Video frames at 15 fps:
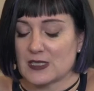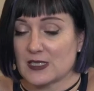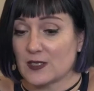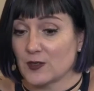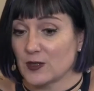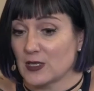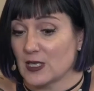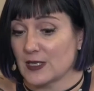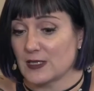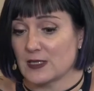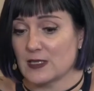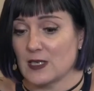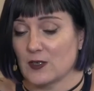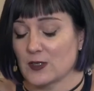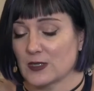
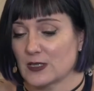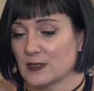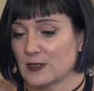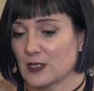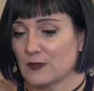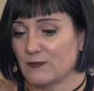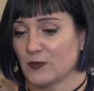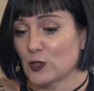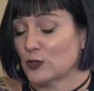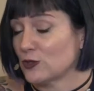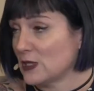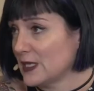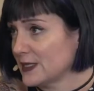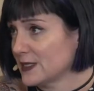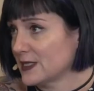synchronized or
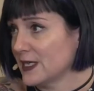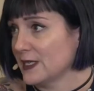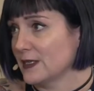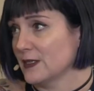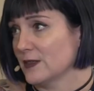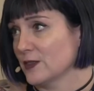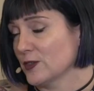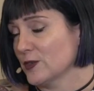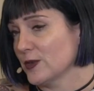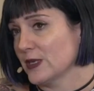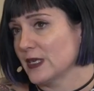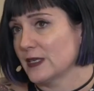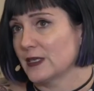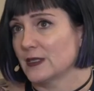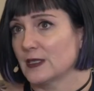virtualized data. They're
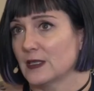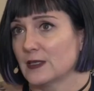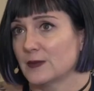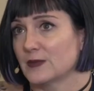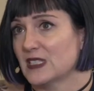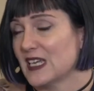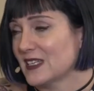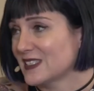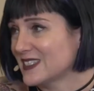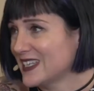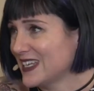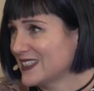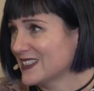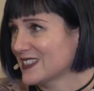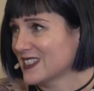creating test
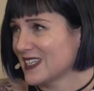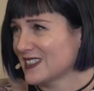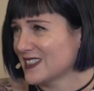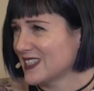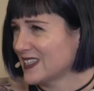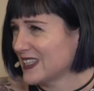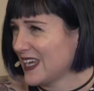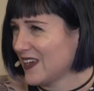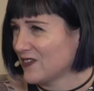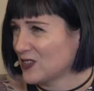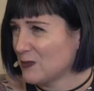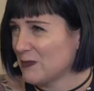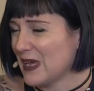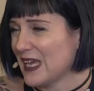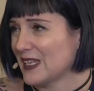data sets that they have
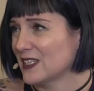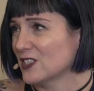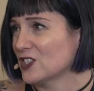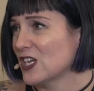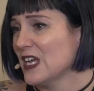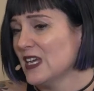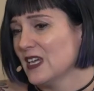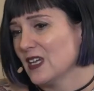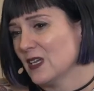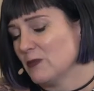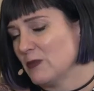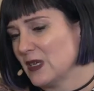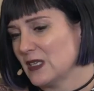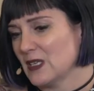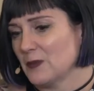to manage.
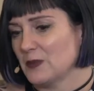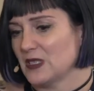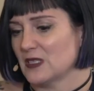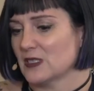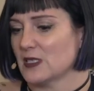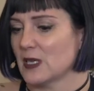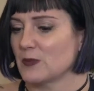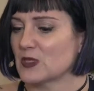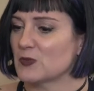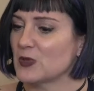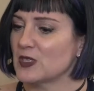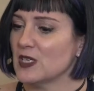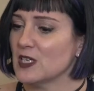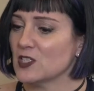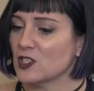It may not be the same as
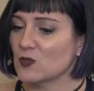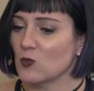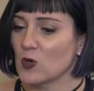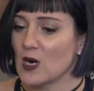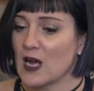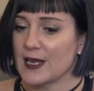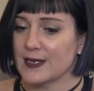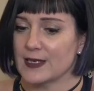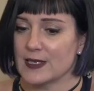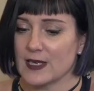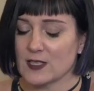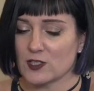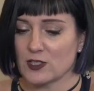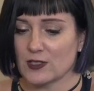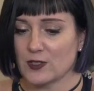production, where I can
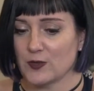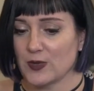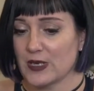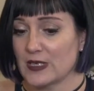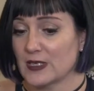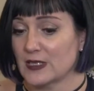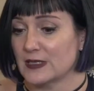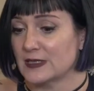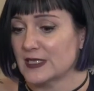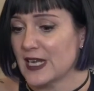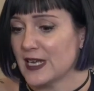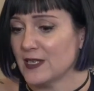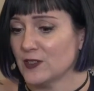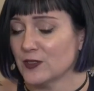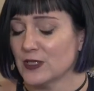actually create a
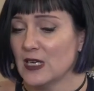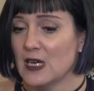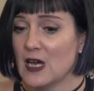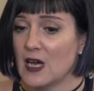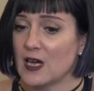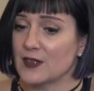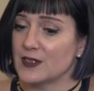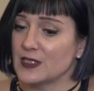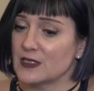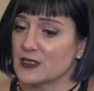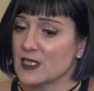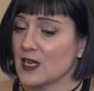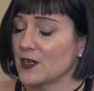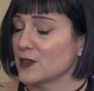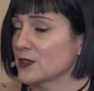container of the
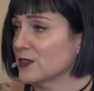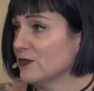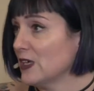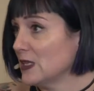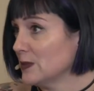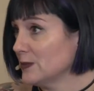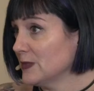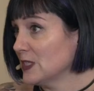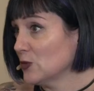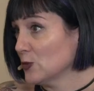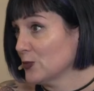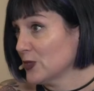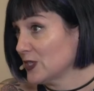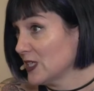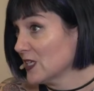entire development
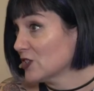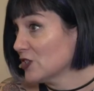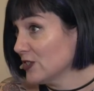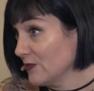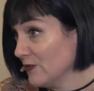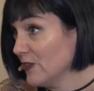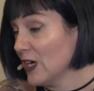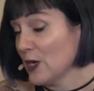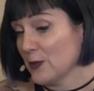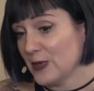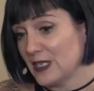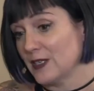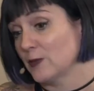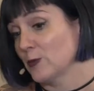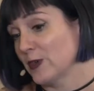or production
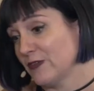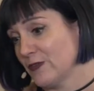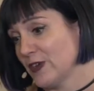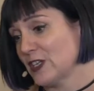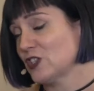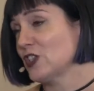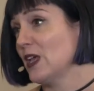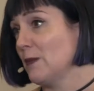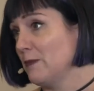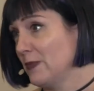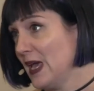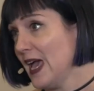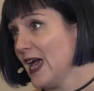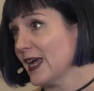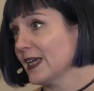environment and refresh that
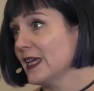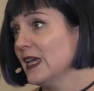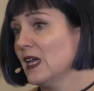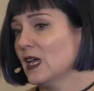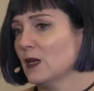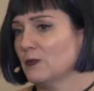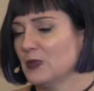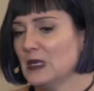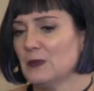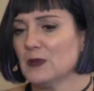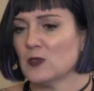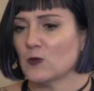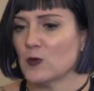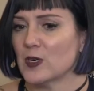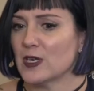back. And
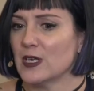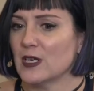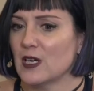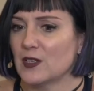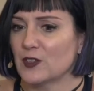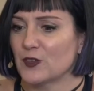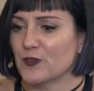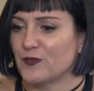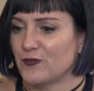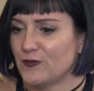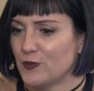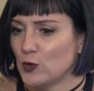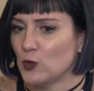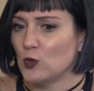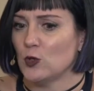people are working on their
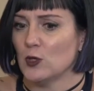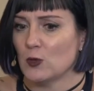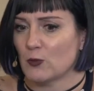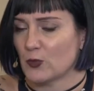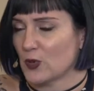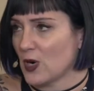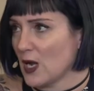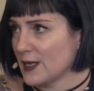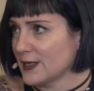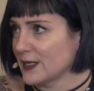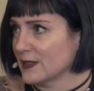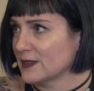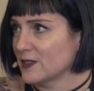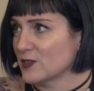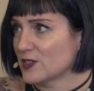full
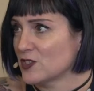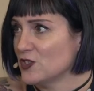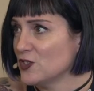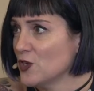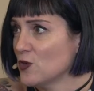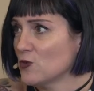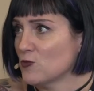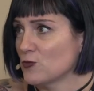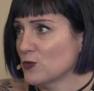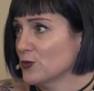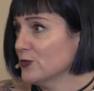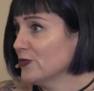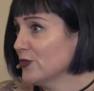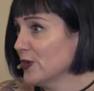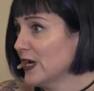product. There's no
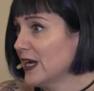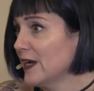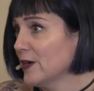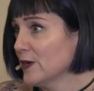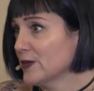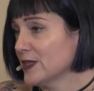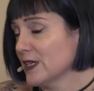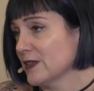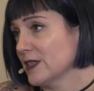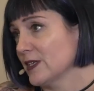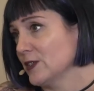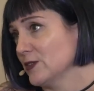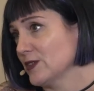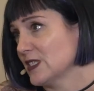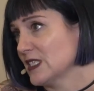room for error
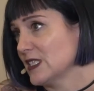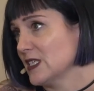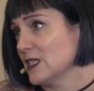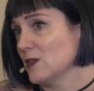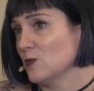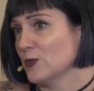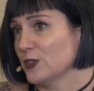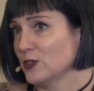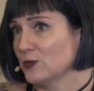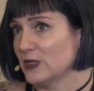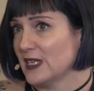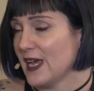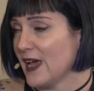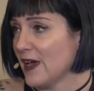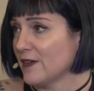that you're seeing where you
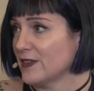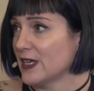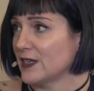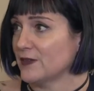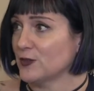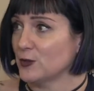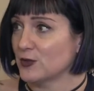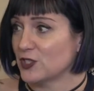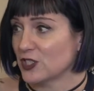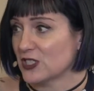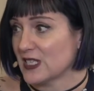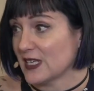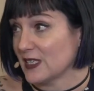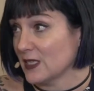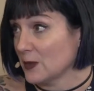would have that if you were
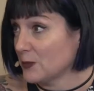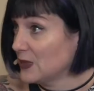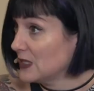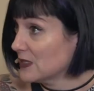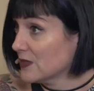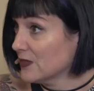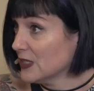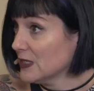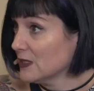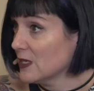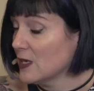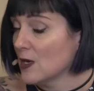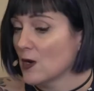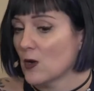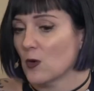just taking a piece of it,
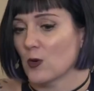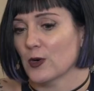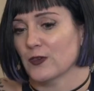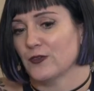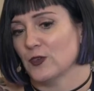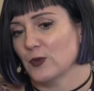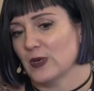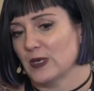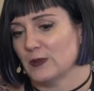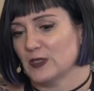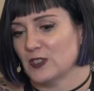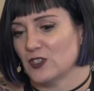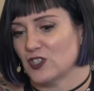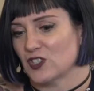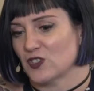or if you were
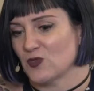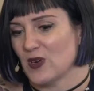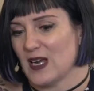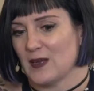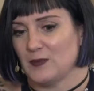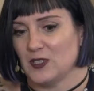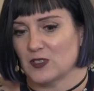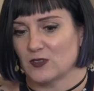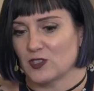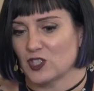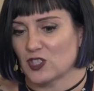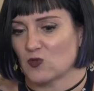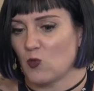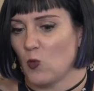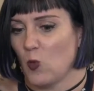able to just grab,
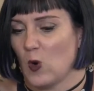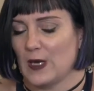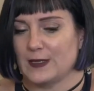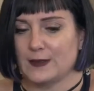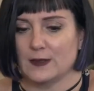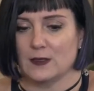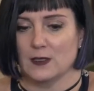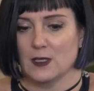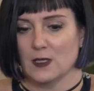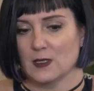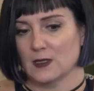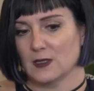just one